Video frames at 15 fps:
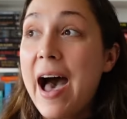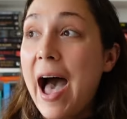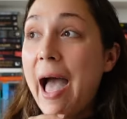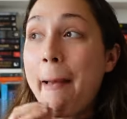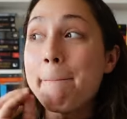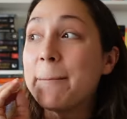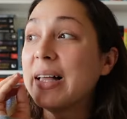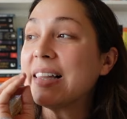
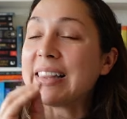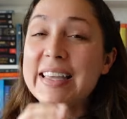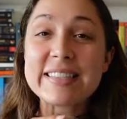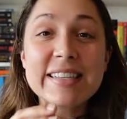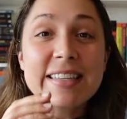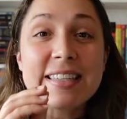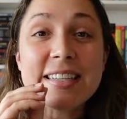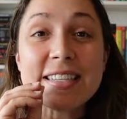I'm
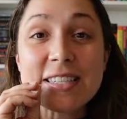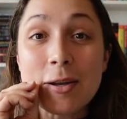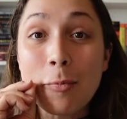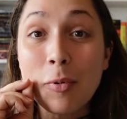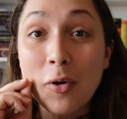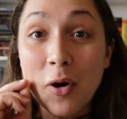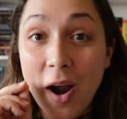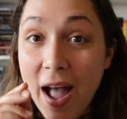pleasantly
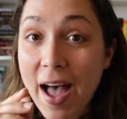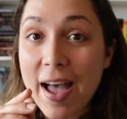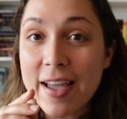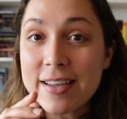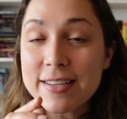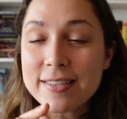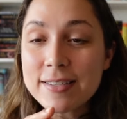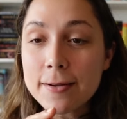
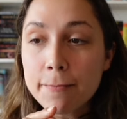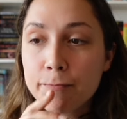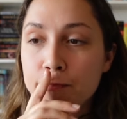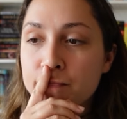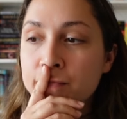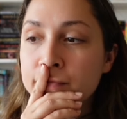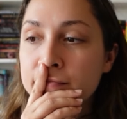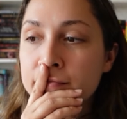surprised.
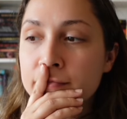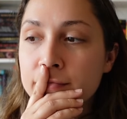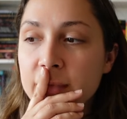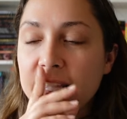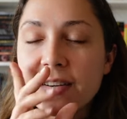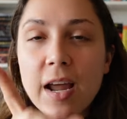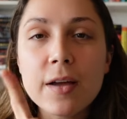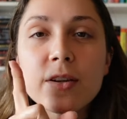
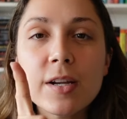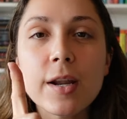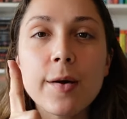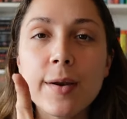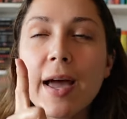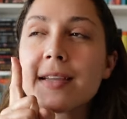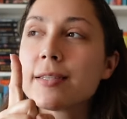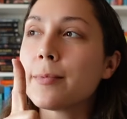
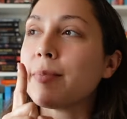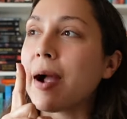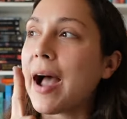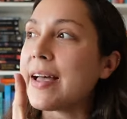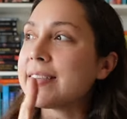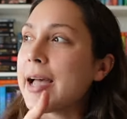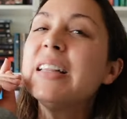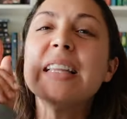
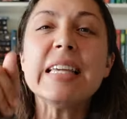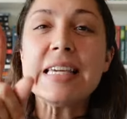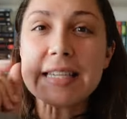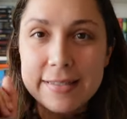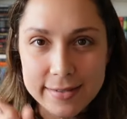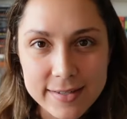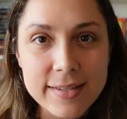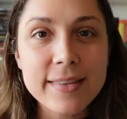
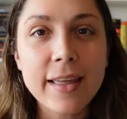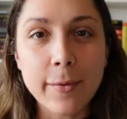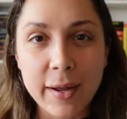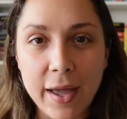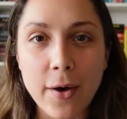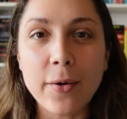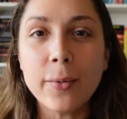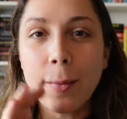Pleased. There we
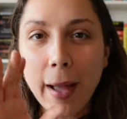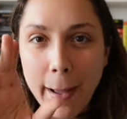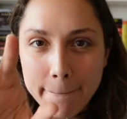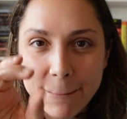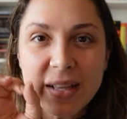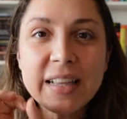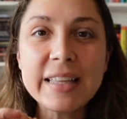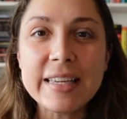go. I'm
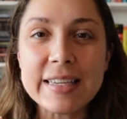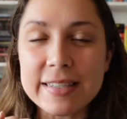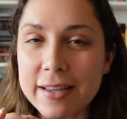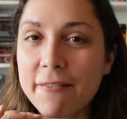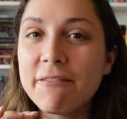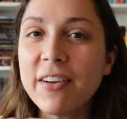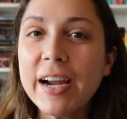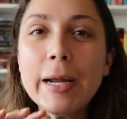pleased.
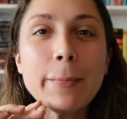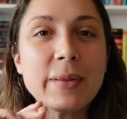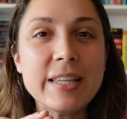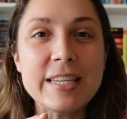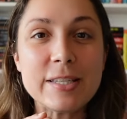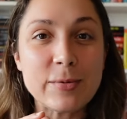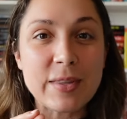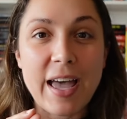I'm very
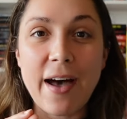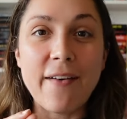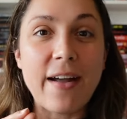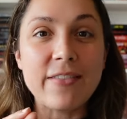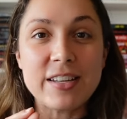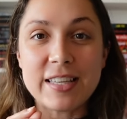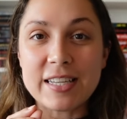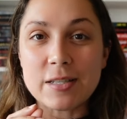pleased with how
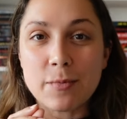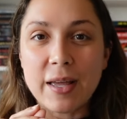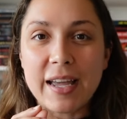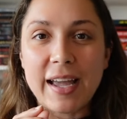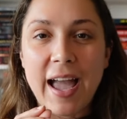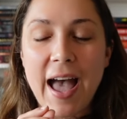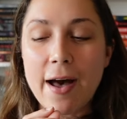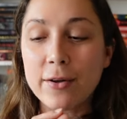everything is
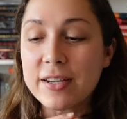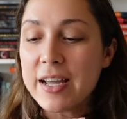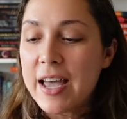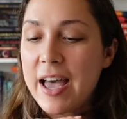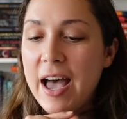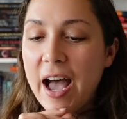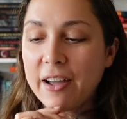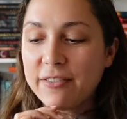playing out.
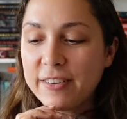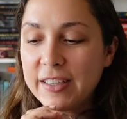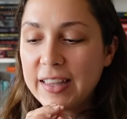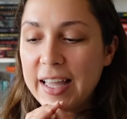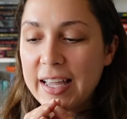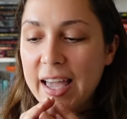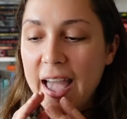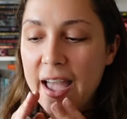I feel
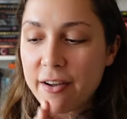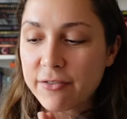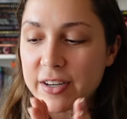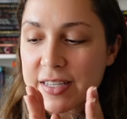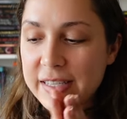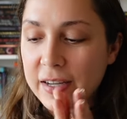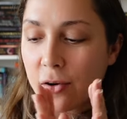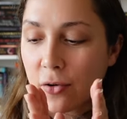like every
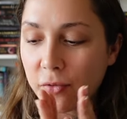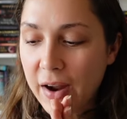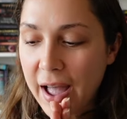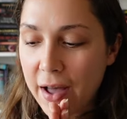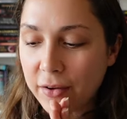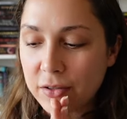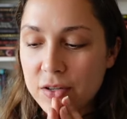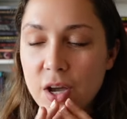single
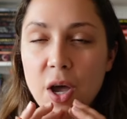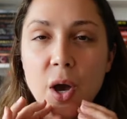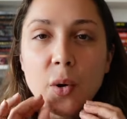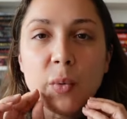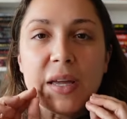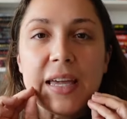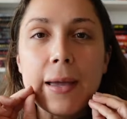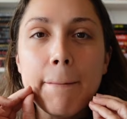round
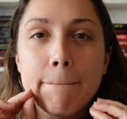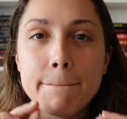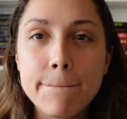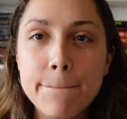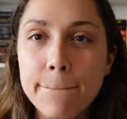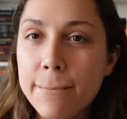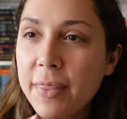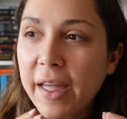we get
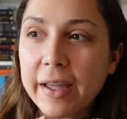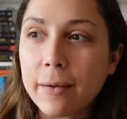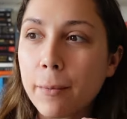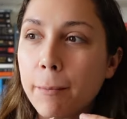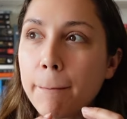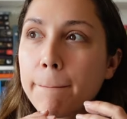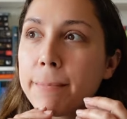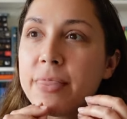like
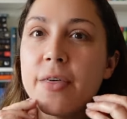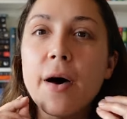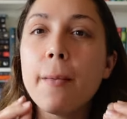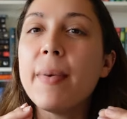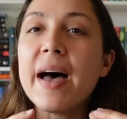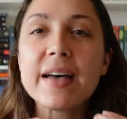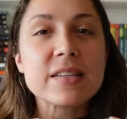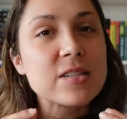the
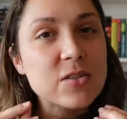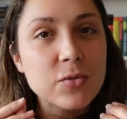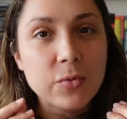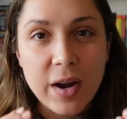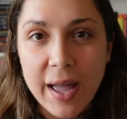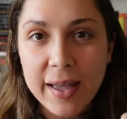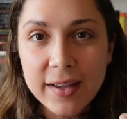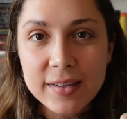best
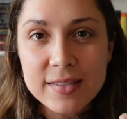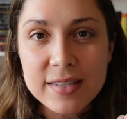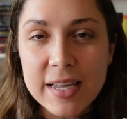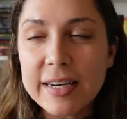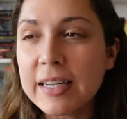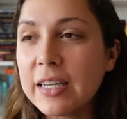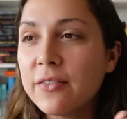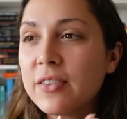recs,
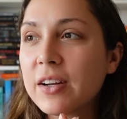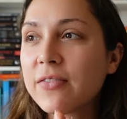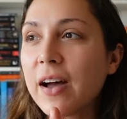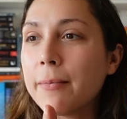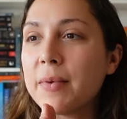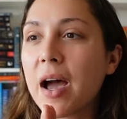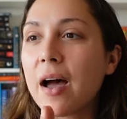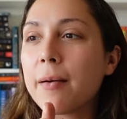and even if
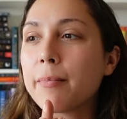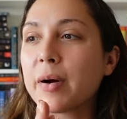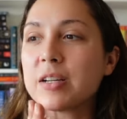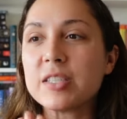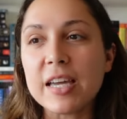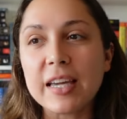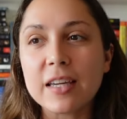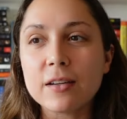I'm not
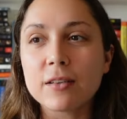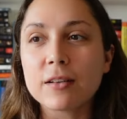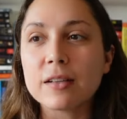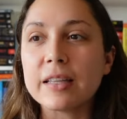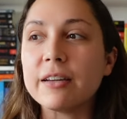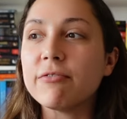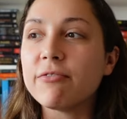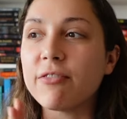
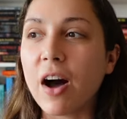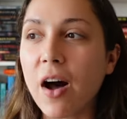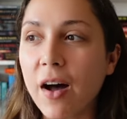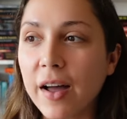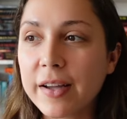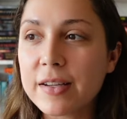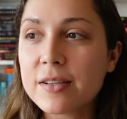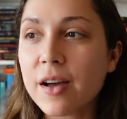particularly
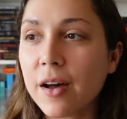fond